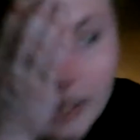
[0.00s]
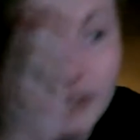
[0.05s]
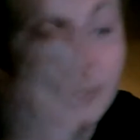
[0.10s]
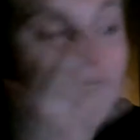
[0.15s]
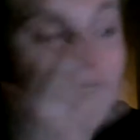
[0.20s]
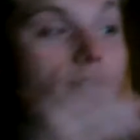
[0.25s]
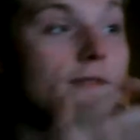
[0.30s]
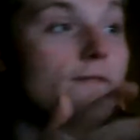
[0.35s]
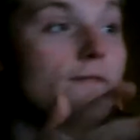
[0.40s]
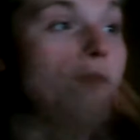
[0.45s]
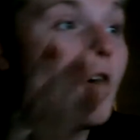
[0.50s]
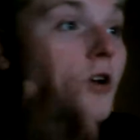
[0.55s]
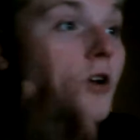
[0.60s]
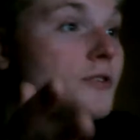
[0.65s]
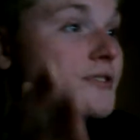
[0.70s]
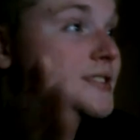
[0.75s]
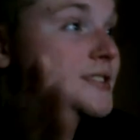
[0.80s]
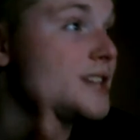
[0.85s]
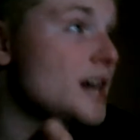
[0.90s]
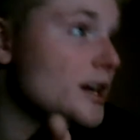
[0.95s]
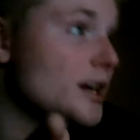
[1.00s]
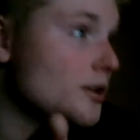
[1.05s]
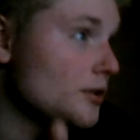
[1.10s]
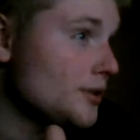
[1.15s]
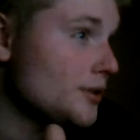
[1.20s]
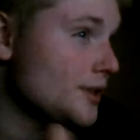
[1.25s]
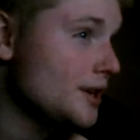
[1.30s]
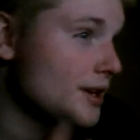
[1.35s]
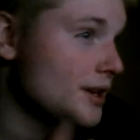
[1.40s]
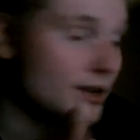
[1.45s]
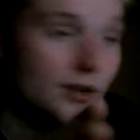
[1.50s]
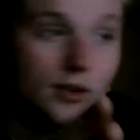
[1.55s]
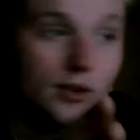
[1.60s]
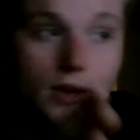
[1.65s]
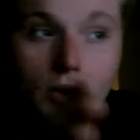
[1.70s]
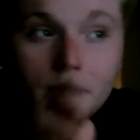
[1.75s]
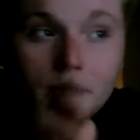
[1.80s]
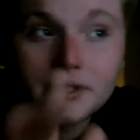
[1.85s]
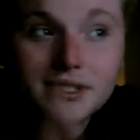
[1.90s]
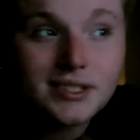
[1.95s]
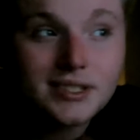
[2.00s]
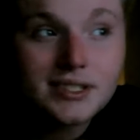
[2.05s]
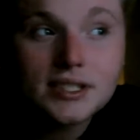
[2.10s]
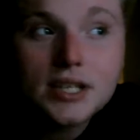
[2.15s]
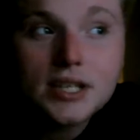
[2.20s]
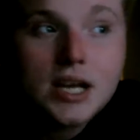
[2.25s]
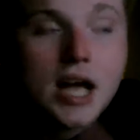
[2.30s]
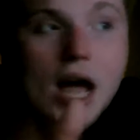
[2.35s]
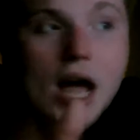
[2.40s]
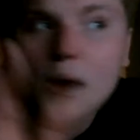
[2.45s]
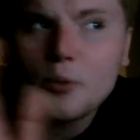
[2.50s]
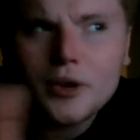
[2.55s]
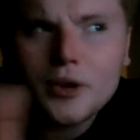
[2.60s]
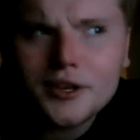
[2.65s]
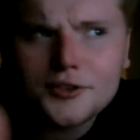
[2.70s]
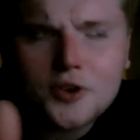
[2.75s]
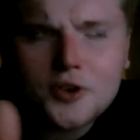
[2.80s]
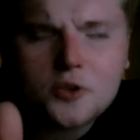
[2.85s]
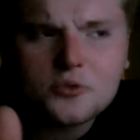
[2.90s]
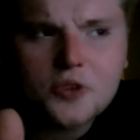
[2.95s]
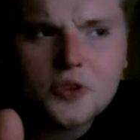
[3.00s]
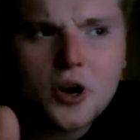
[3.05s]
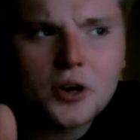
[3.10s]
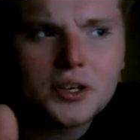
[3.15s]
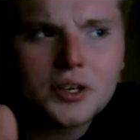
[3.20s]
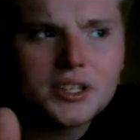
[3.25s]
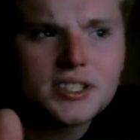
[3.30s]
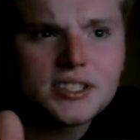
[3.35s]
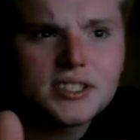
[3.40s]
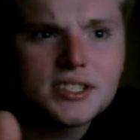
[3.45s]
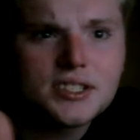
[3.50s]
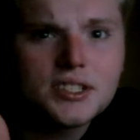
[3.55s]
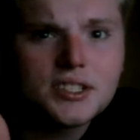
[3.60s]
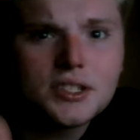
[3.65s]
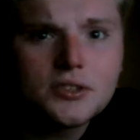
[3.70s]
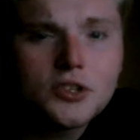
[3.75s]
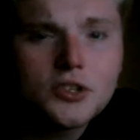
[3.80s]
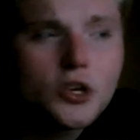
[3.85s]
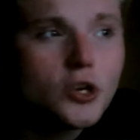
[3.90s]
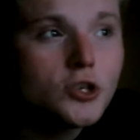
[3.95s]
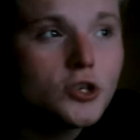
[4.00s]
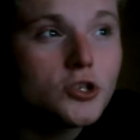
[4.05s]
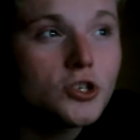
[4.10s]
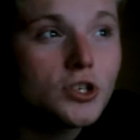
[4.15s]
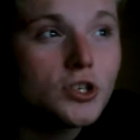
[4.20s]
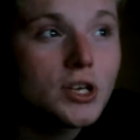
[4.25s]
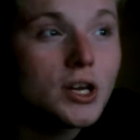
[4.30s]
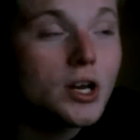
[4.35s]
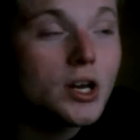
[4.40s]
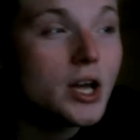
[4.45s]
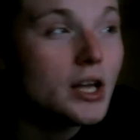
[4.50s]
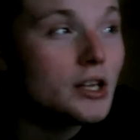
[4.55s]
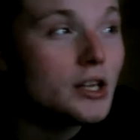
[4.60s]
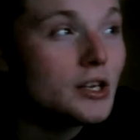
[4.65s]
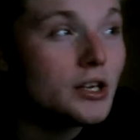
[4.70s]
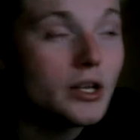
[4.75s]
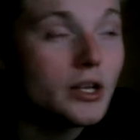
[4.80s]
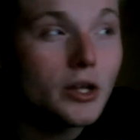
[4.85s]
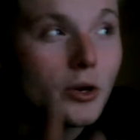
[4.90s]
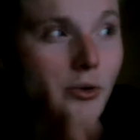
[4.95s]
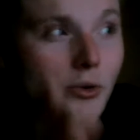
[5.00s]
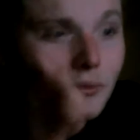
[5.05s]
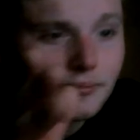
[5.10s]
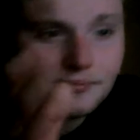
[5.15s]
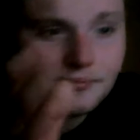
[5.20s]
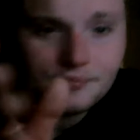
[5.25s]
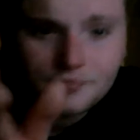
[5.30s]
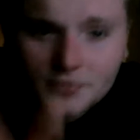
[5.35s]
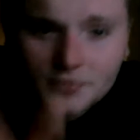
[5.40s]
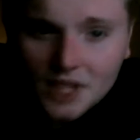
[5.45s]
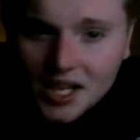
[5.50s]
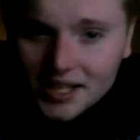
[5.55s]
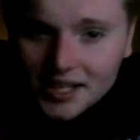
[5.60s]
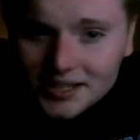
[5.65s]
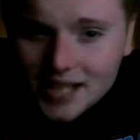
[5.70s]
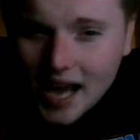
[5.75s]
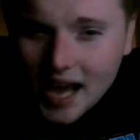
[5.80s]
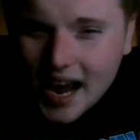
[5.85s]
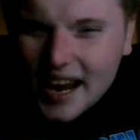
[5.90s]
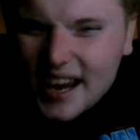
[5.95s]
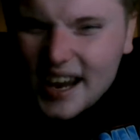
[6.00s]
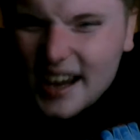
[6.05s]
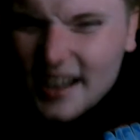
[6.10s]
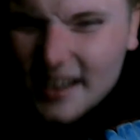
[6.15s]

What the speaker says: It's like a false title thing. It's just, I really don't know because usually, it's like